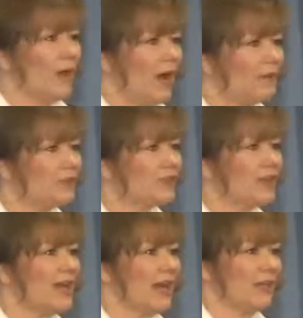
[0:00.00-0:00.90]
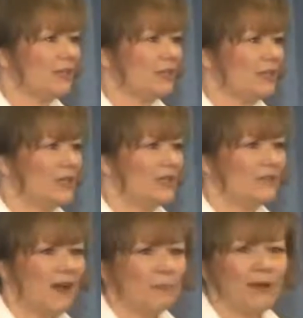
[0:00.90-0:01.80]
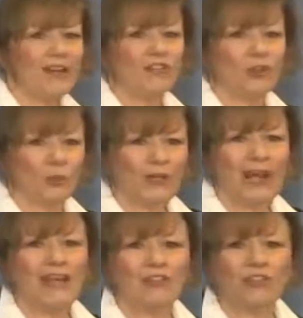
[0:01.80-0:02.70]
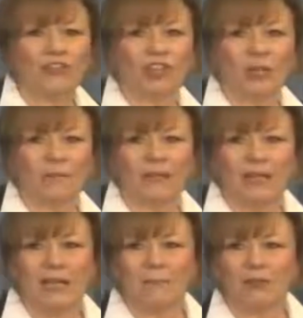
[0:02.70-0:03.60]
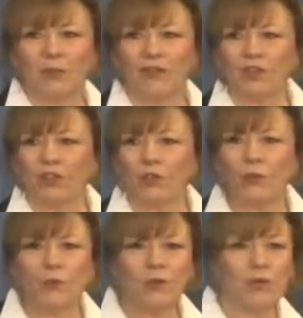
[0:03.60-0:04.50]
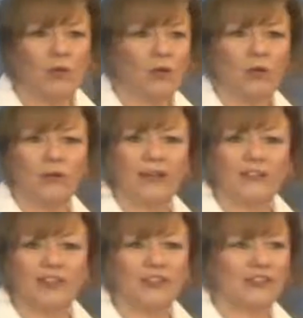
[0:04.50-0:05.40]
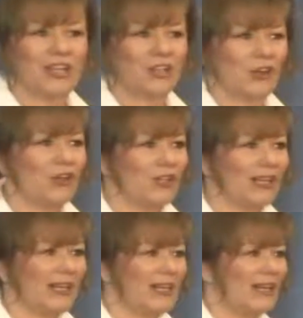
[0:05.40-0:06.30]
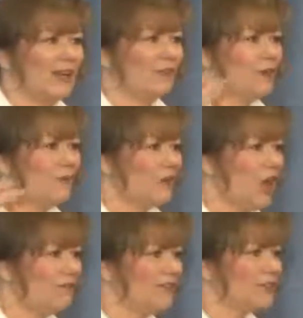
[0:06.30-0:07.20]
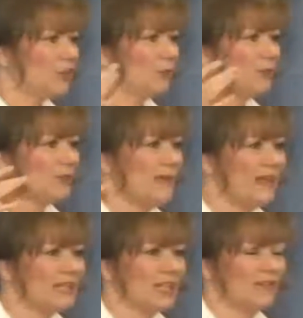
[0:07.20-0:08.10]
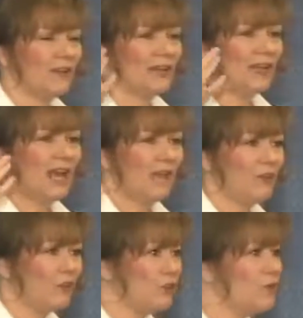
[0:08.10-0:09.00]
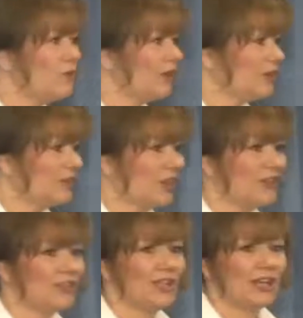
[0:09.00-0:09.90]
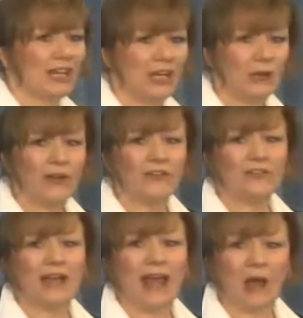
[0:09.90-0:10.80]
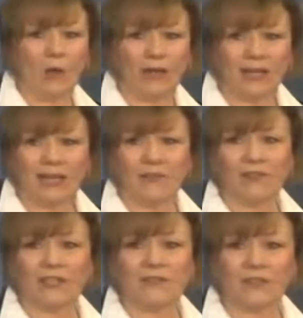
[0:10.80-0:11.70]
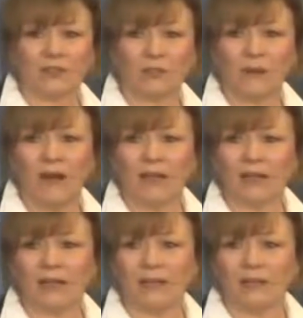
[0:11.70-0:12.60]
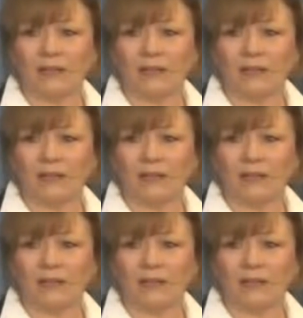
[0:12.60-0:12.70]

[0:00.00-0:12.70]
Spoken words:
understand the vibrational relationship between the you who exists eternally from a non-physical perspective and the you that exists here and now in this physical body.